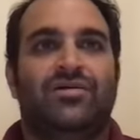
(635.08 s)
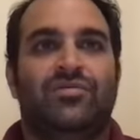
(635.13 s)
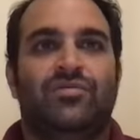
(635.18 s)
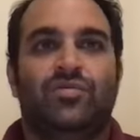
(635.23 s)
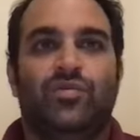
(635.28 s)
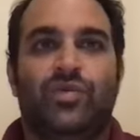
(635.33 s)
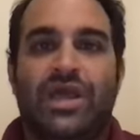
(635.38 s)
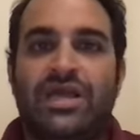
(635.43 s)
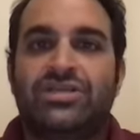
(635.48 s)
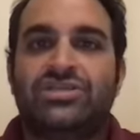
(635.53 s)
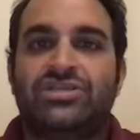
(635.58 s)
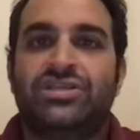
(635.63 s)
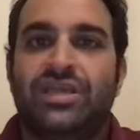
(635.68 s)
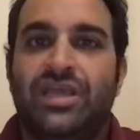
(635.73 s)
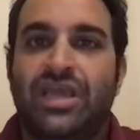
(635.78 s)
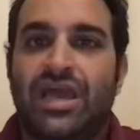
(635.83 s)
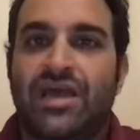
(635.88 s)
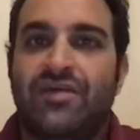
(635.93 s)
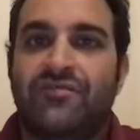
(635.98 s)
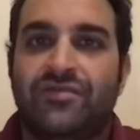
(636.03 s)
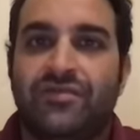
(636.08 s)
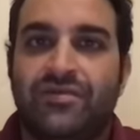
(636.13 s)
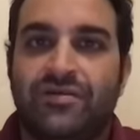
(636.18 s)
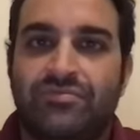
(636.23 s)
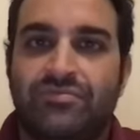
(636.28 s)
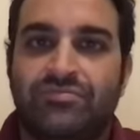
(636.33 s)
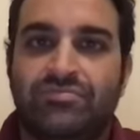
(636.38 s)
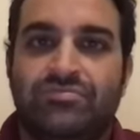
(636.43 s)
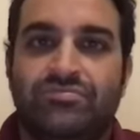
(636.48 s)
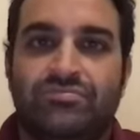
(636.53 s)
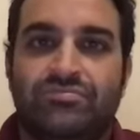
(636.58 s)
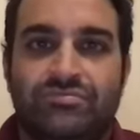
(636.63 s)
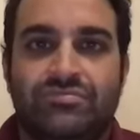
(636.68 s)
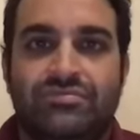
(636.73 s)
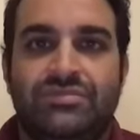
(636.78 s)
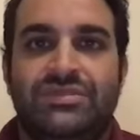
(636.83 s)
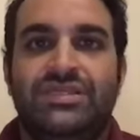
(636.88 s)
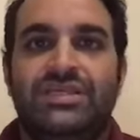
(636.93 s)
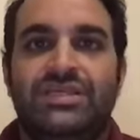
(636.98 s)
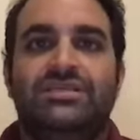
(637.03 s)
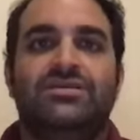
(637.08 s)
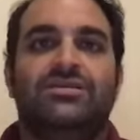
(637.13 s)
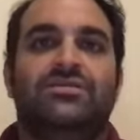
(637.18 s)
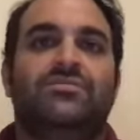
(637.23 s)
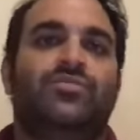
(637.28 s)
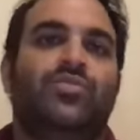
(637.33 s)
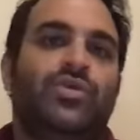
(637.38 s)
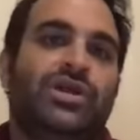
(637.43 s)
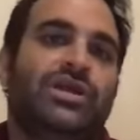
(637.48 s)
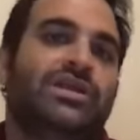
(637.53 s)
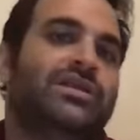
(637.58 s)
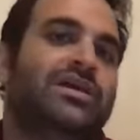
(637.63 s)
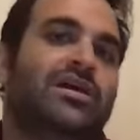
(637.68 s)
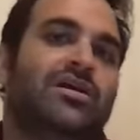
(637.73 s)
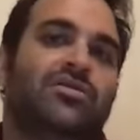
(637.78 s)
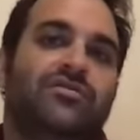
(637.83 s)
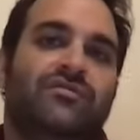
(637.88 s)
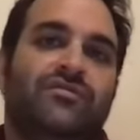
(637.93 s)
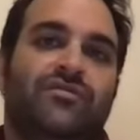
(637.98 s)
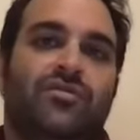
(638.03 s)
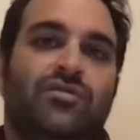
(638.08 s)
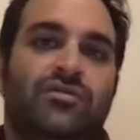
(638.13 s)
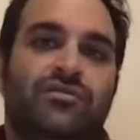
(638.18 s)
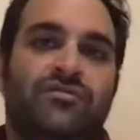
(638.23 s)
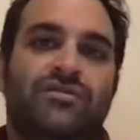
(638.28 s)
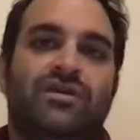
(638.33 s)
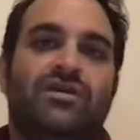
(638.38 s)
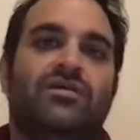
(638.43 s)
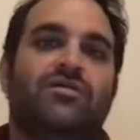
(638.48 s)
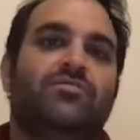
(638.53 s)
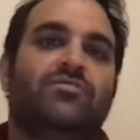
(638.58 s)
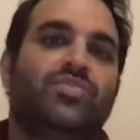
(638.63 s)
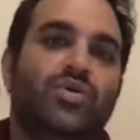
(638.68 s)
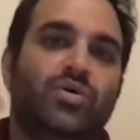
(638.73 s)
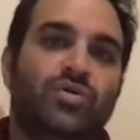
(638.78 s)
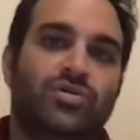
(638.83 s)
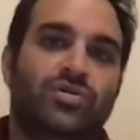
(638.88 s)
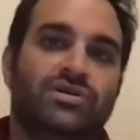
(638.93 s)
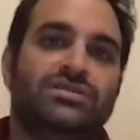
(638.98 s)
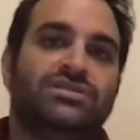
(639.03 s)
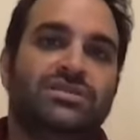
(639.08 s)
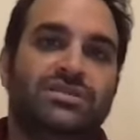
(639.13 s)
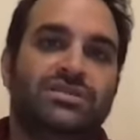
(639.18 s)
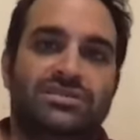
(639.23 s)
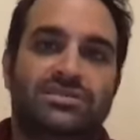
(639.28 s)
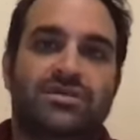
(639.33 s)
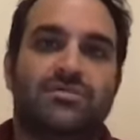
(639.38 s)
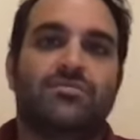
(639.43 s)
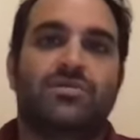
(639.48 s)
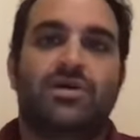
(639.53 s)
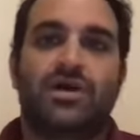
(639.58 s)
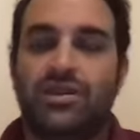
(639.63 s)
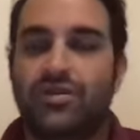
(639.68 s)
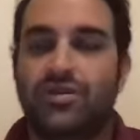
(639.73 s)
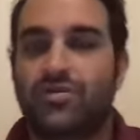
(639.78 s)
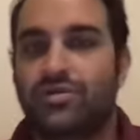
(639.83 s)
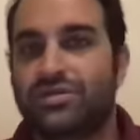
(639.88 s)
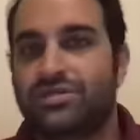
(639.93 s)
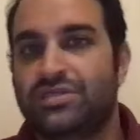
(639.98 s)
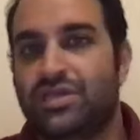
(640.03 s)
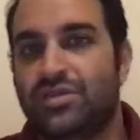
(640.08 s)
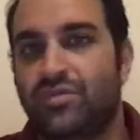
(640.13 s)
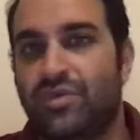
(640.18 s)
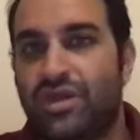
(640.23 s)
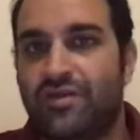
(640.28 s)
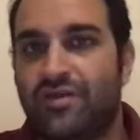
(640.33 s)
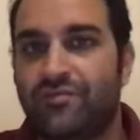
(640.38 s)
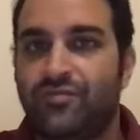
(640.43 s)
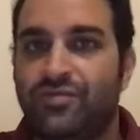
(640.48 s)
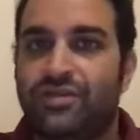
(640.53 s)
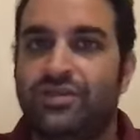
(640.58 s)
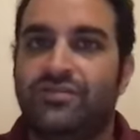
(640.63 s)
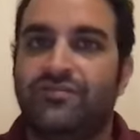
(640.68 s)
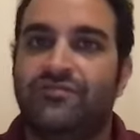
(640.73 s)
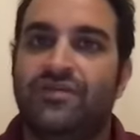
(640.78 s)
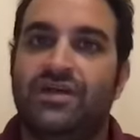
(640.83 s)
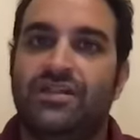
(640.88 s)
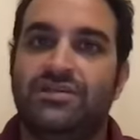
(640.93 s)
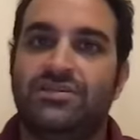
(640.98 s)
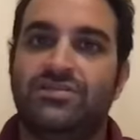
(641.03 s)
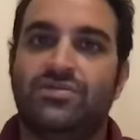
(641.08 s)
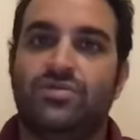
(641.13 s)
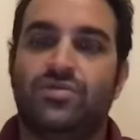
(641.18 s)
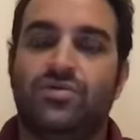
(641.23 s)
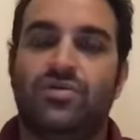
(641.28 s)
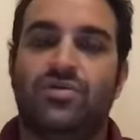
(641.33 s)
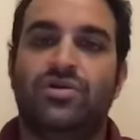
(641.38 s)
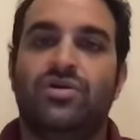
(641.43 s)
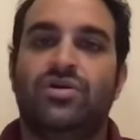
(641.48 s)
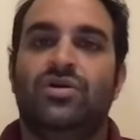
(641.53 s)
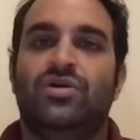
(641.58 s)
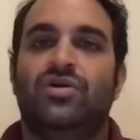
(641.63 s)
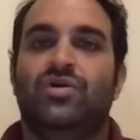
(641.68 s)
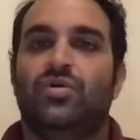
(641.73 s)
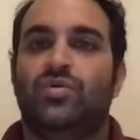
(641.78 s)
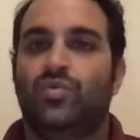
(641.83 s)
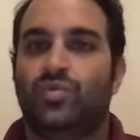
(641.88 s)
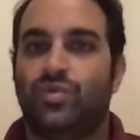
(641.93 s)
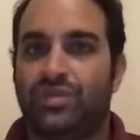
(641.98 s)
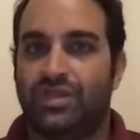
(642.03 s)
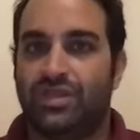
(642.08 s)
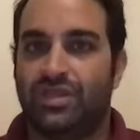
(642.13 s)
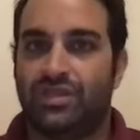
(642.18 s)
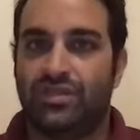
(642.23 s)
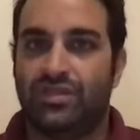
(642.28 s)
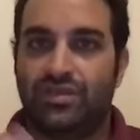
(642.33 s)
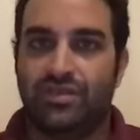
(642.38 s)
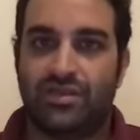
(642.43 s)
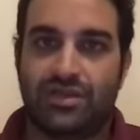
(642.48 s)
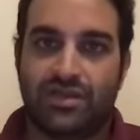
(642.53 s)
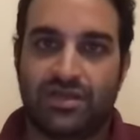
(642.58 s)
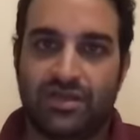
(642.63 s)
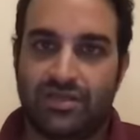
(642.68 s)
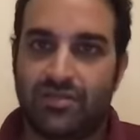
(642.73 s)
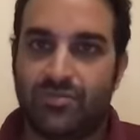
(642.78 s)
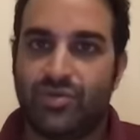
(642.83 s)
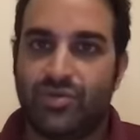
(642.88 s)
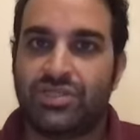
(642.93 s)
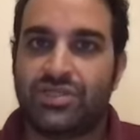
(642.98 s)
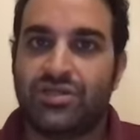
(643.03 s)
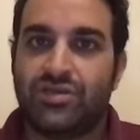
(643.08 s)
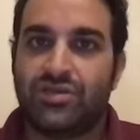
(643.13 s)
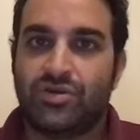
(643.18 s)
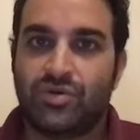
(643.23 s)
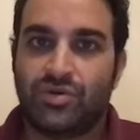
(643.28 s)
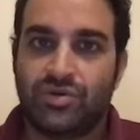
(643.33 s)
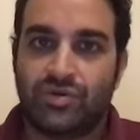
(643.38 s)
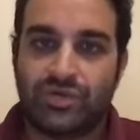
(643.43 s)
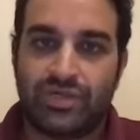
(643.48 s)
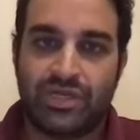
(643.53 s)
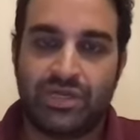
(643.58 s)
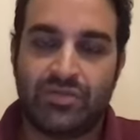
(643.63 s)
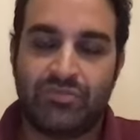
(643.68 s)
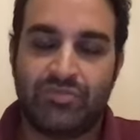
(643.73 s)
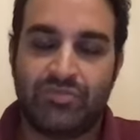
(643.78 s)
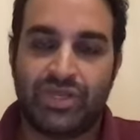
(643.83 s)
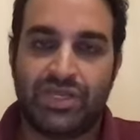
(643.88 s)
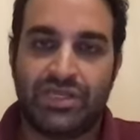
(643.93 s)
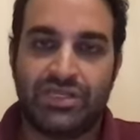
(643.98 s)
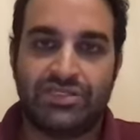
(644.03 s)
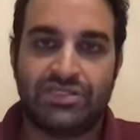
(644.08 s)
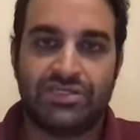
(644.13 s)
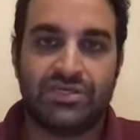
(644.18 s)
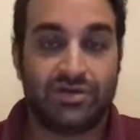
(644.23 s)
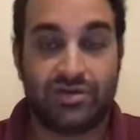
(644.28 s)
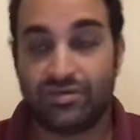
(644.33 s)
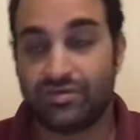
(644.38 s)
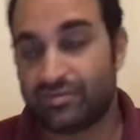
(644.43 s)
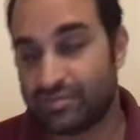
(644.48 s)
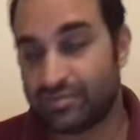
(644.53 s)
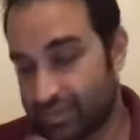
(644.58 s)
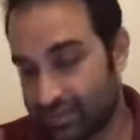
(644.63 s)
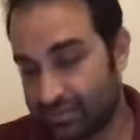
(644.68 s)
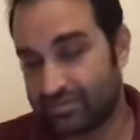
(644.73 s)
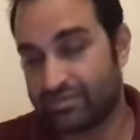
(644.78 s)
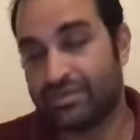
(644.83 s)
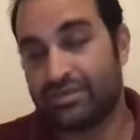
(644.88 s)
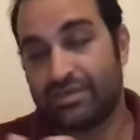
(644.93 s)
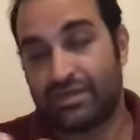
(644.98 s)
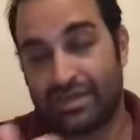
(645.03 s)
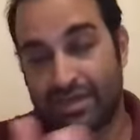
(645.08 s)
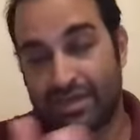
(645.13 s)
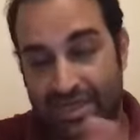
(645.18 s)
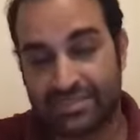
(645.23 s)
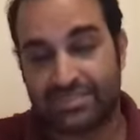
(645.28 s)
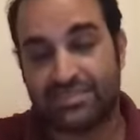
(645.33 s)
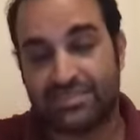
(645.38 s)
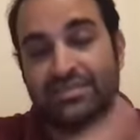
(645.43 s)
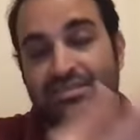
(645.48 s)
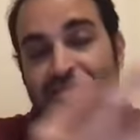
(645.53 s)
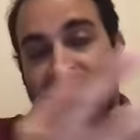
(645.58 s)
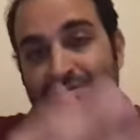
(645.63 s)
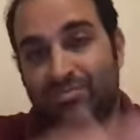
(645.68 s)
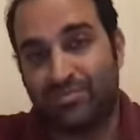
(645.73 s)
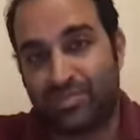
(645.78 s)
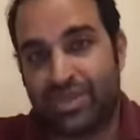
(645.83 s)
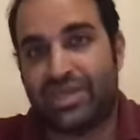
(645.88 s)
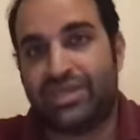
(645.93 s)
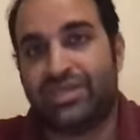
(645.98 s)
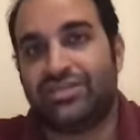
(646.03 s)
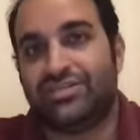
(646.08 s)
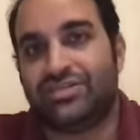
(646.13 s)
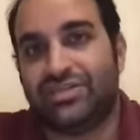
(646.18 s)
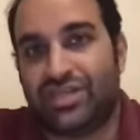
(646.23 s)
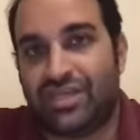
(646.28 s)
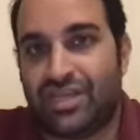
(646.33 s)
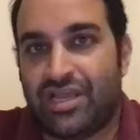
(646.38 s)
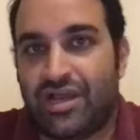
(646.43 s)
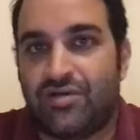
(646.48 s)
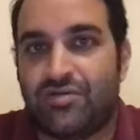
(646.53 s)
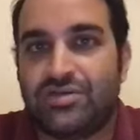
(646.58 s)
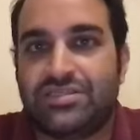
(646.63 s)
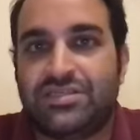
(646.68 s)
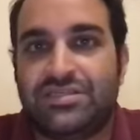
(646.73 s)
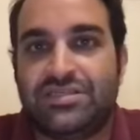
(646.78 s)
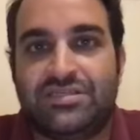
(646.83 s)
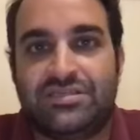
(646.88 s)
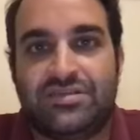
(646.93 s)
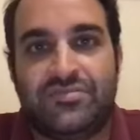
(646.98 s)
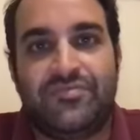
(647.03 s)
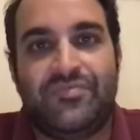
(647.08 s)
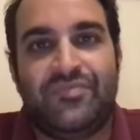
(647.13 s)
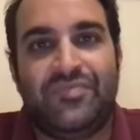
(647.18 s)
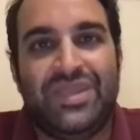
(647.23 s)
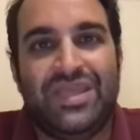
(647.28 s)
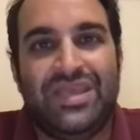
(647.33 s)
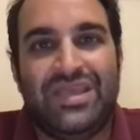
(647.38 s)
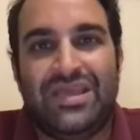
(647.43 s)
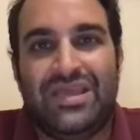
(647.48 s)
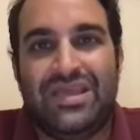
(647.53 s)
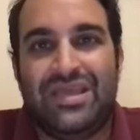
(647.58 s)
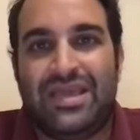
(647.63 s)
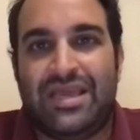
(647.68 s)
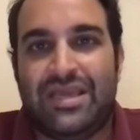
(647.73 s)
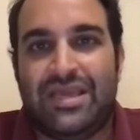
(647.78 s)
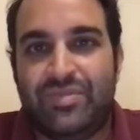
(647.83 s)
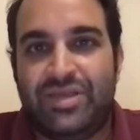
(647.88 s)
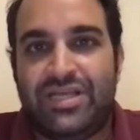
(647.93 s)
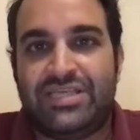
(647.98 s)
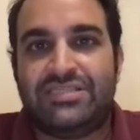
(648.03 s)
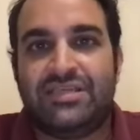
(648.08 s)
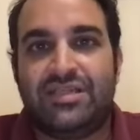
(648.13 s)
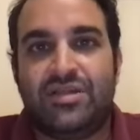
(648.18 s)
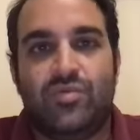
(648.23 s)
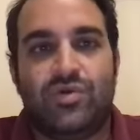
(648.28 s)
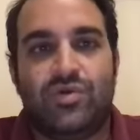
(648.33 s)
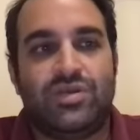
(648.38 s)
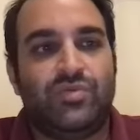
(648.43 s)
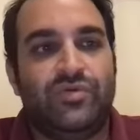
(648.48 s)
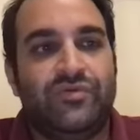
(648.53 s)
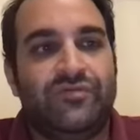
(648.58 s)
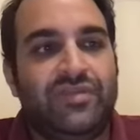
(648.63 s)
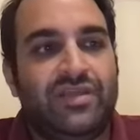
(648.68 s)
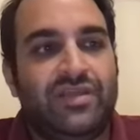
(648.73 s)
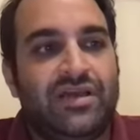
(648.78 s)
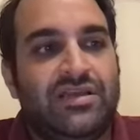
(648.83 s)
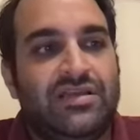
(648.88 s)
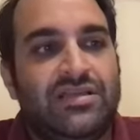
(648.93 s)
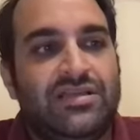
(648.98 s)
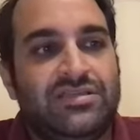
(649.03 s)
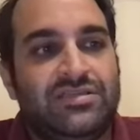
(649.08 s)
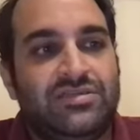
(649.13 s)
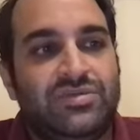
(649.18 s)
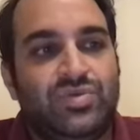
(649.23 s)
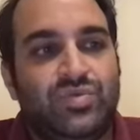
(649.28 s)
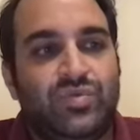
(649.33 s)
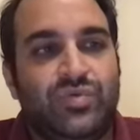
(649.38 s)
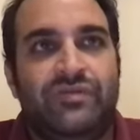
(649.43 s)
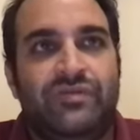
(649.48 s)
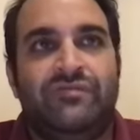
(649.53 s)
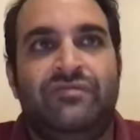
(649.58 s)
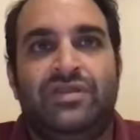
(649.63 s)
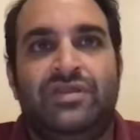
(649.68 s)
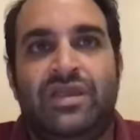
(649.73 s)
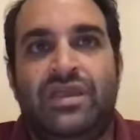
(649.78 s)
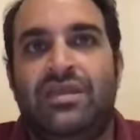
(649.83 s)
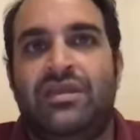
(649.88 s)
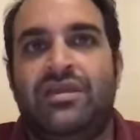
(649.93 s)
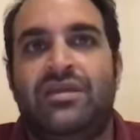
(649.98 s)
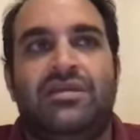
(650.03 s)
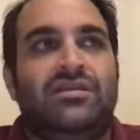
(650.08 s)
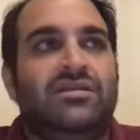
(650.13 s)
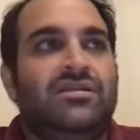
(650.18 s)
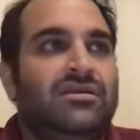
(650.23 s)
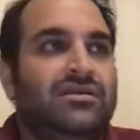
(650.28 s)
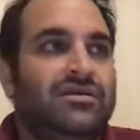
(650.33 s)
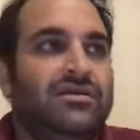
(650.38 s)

we actually have a detailed breakdown of all of the components and the subcategories that we have within the valid score within the particular page or assets page in our system. And basically what we've done is we've taken